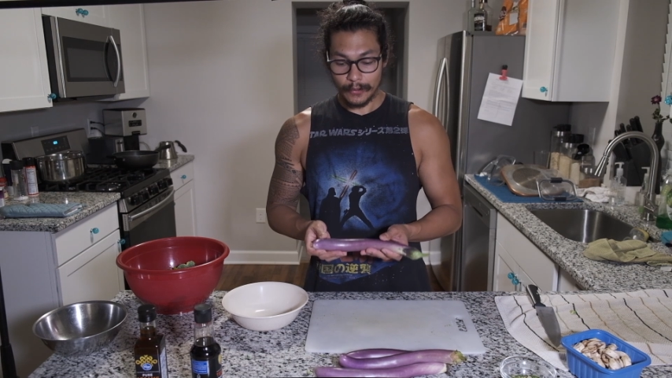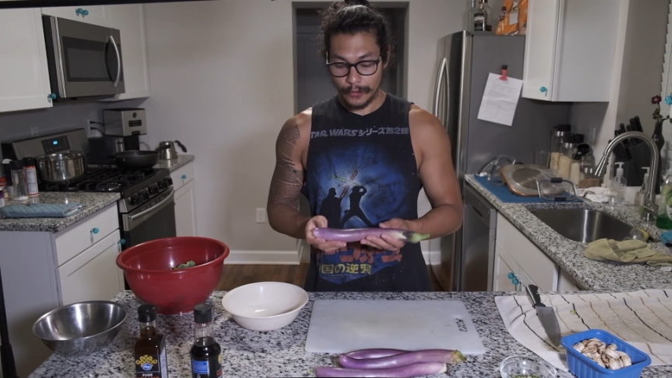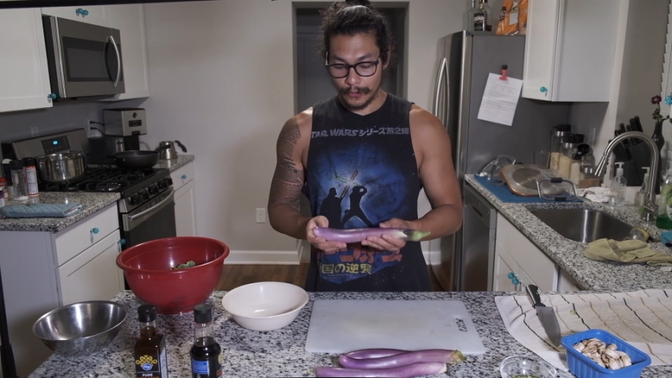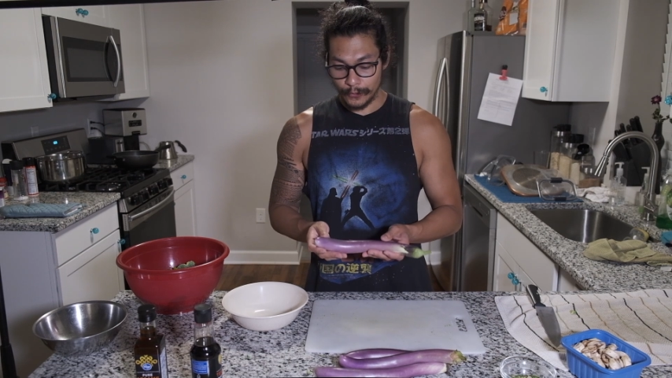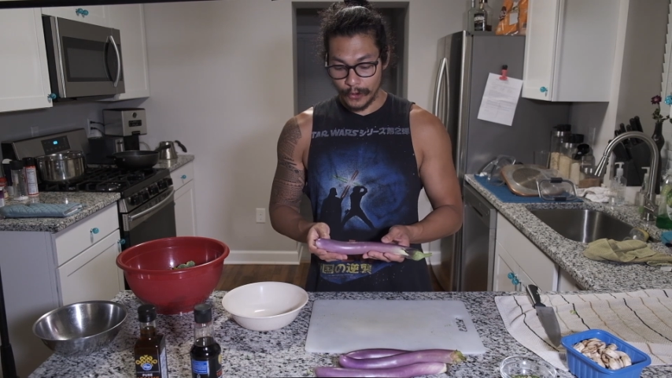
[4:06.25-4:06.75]

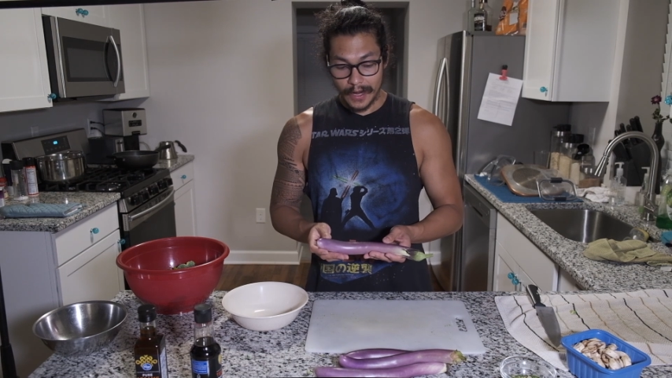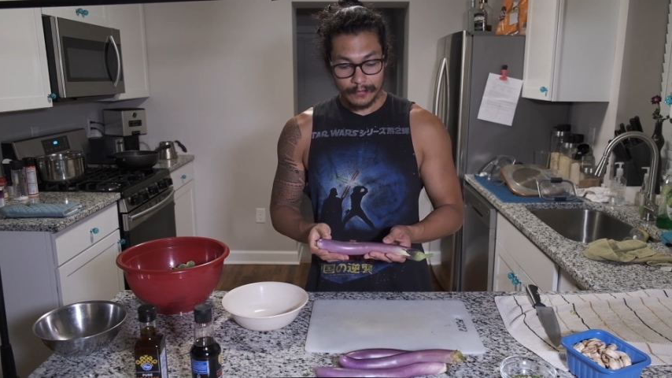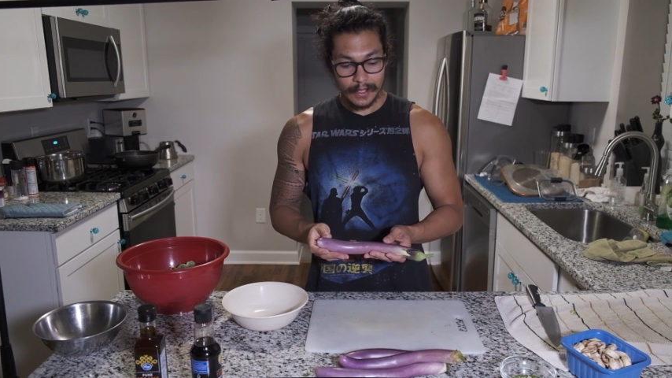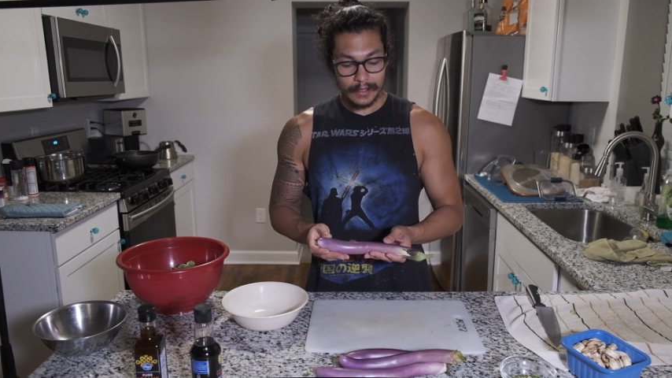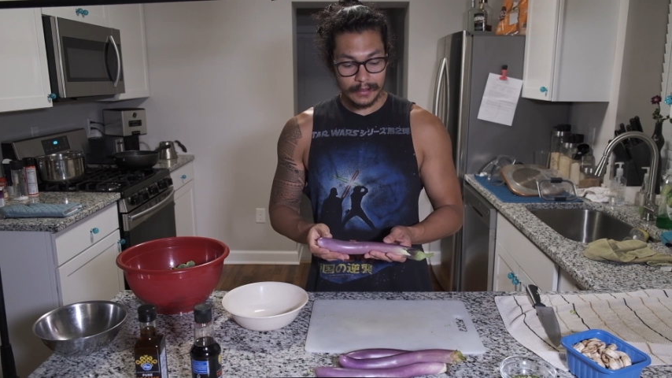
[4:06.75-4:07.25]

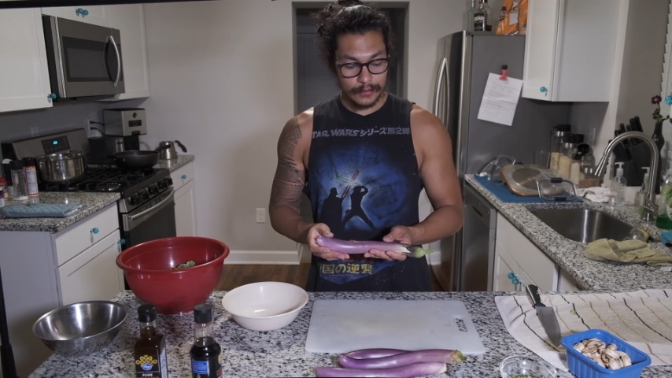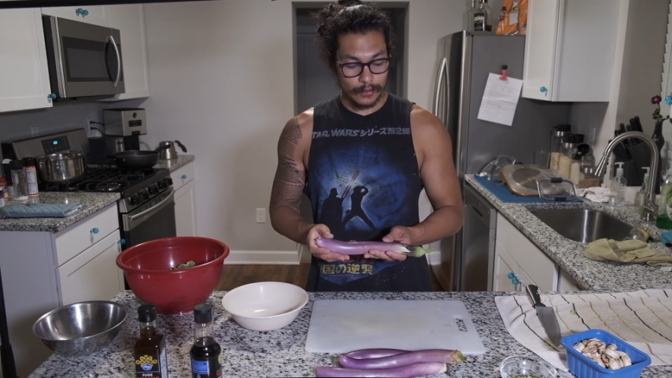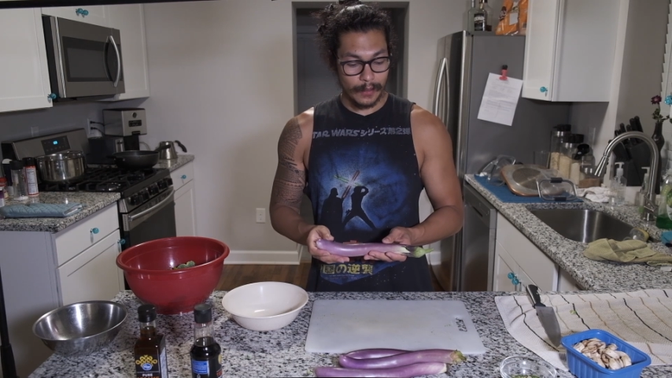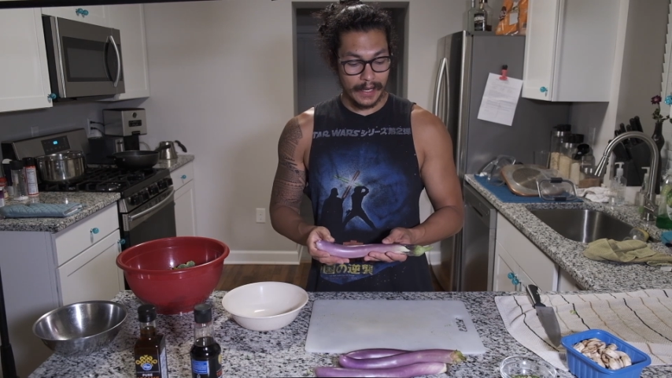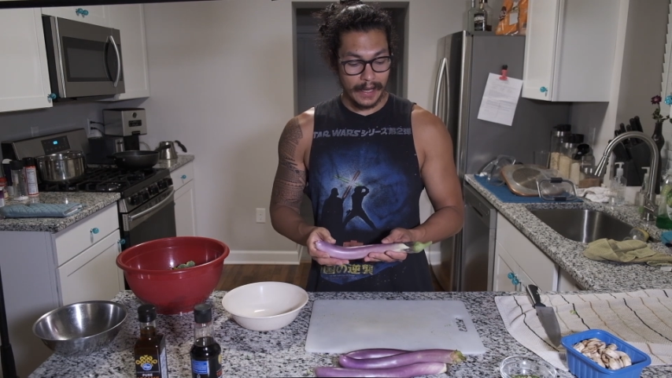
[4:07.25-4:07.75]
thriving,
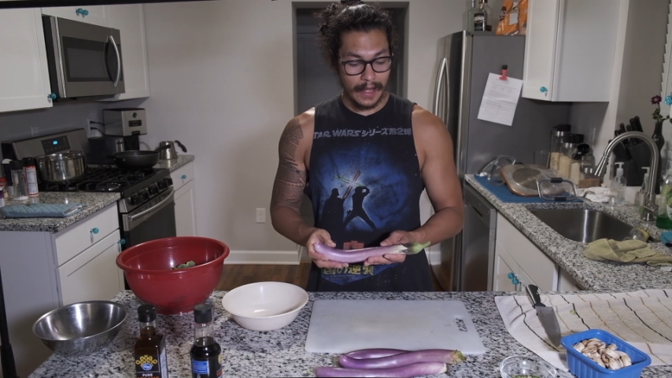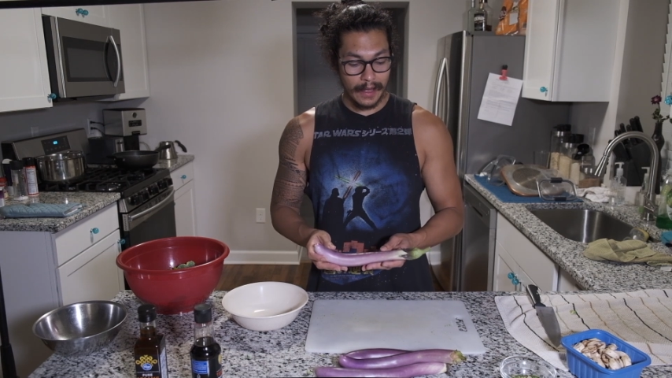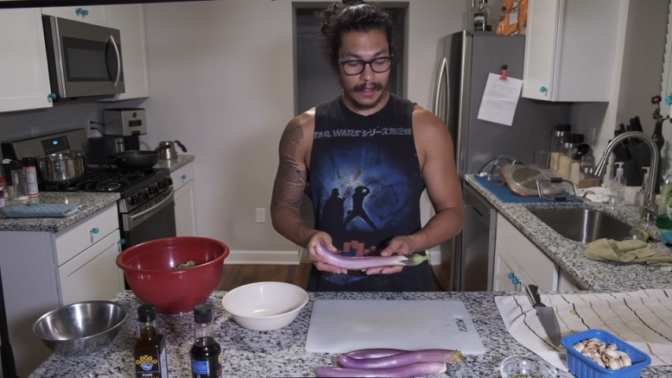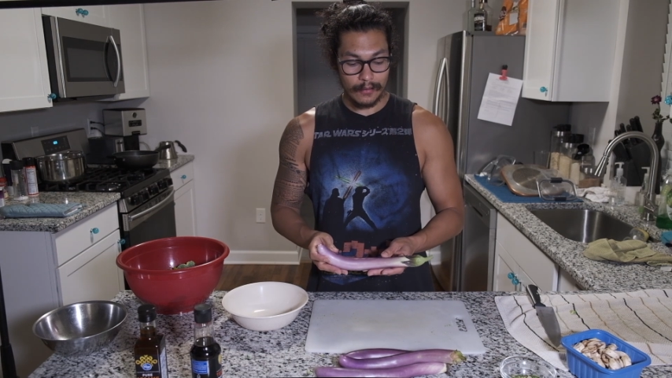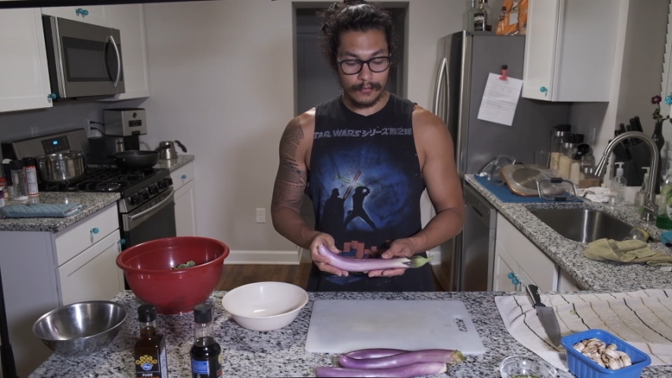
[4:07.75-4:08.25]
so I
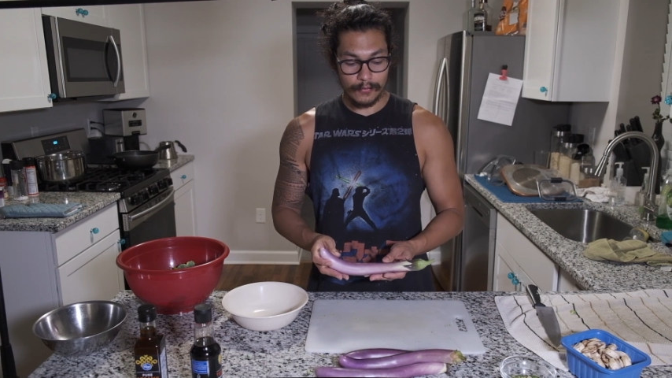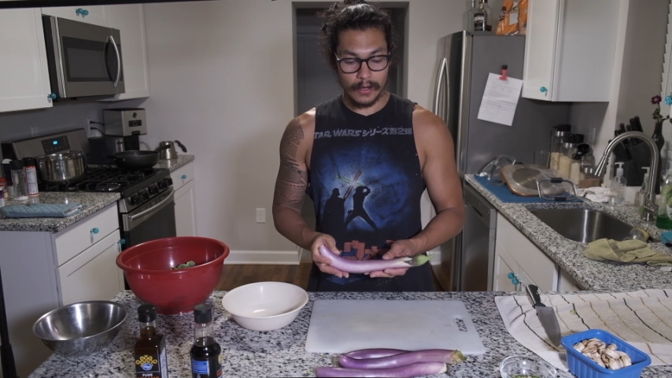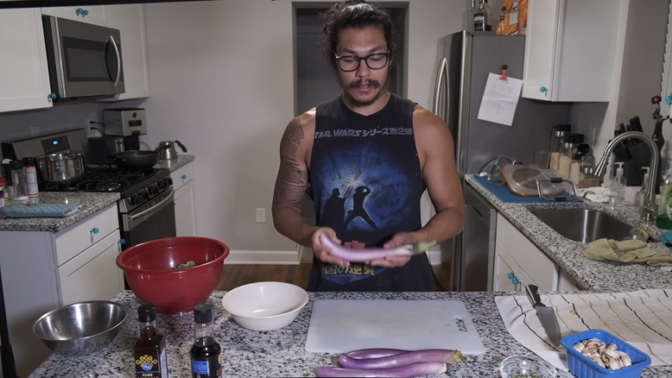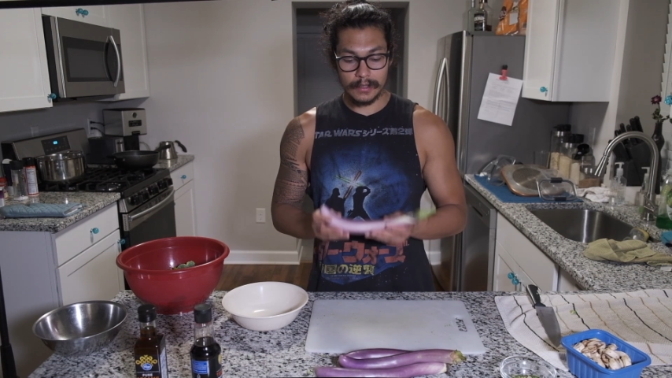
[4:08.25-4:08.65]
have